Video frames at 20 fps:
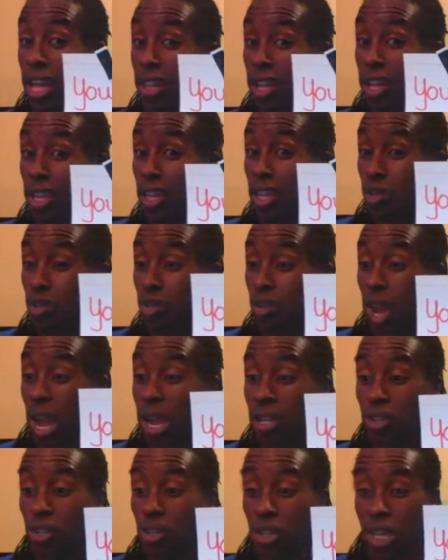the
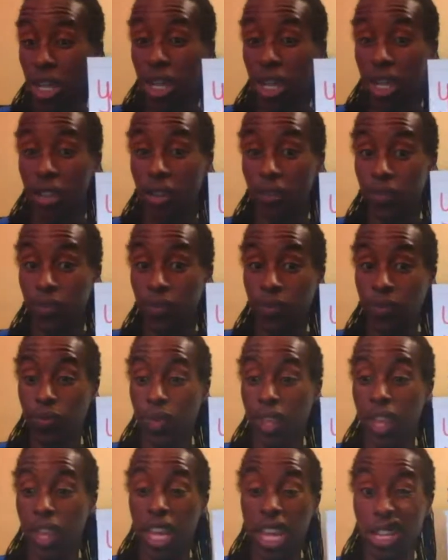contraction
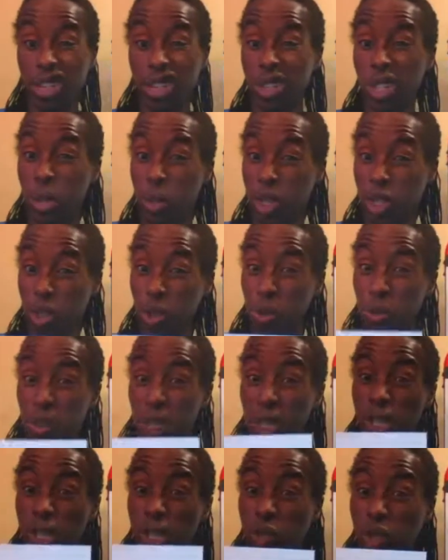used to be 2
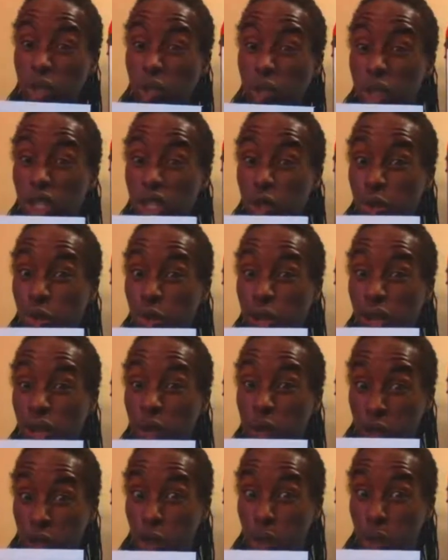words, which was you,
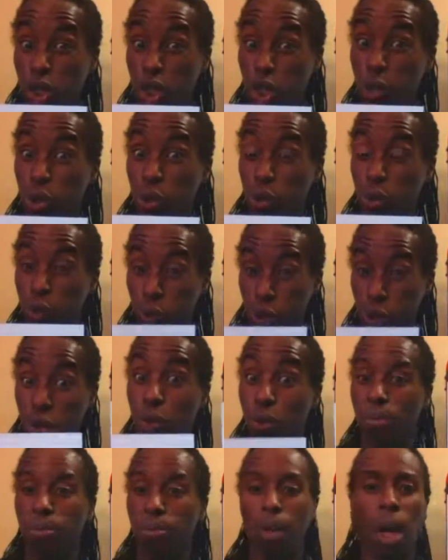which were two
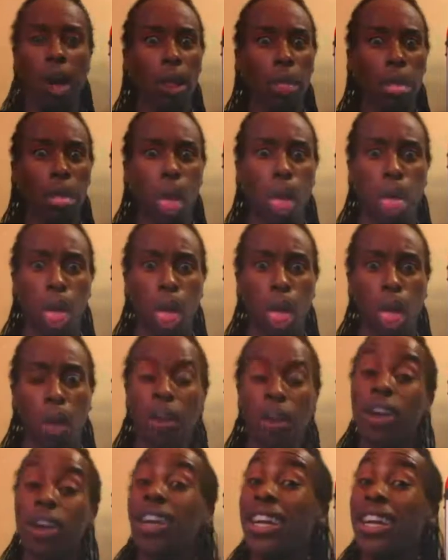you. It
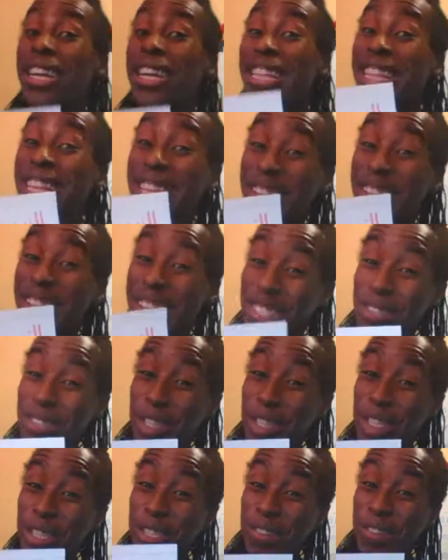used to be
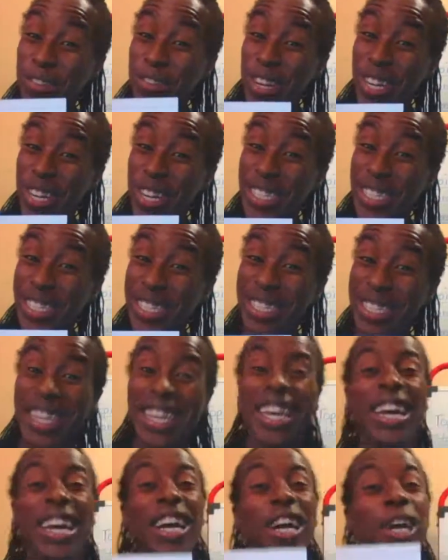2 words,
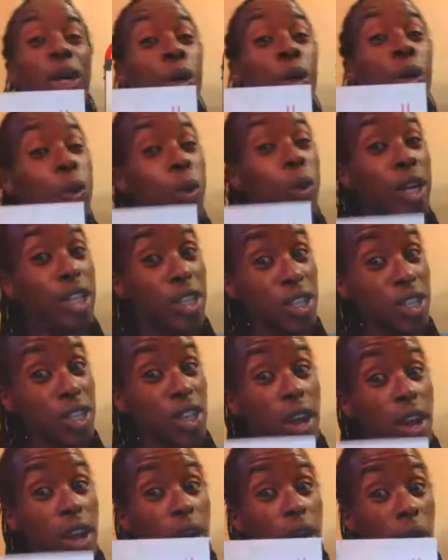which
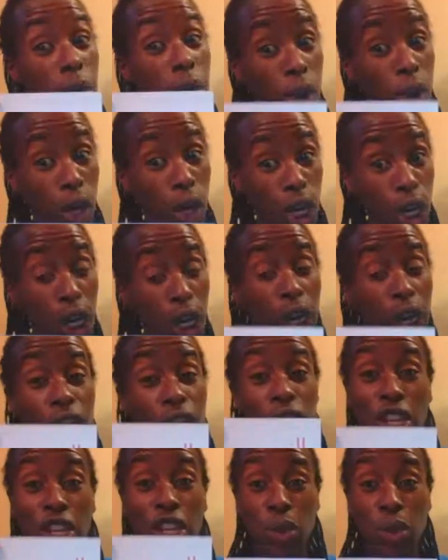were
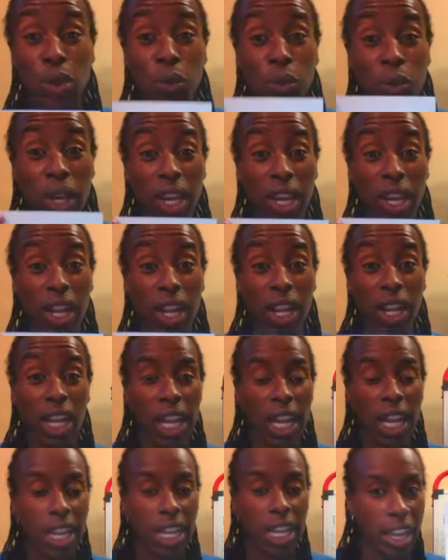you will,
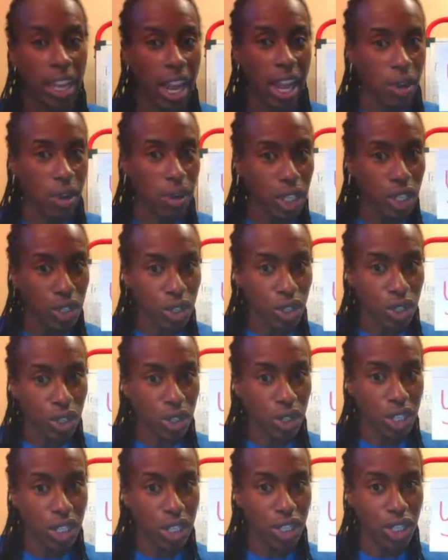and now it's turned
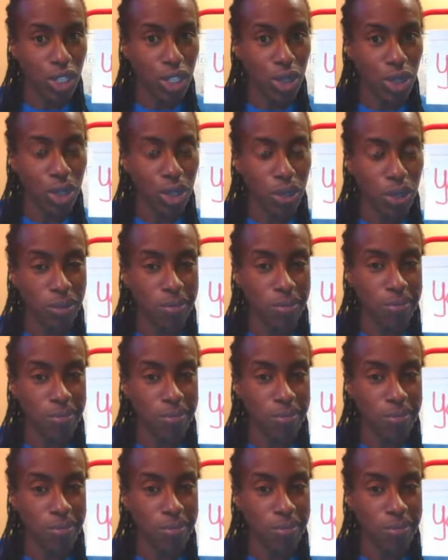into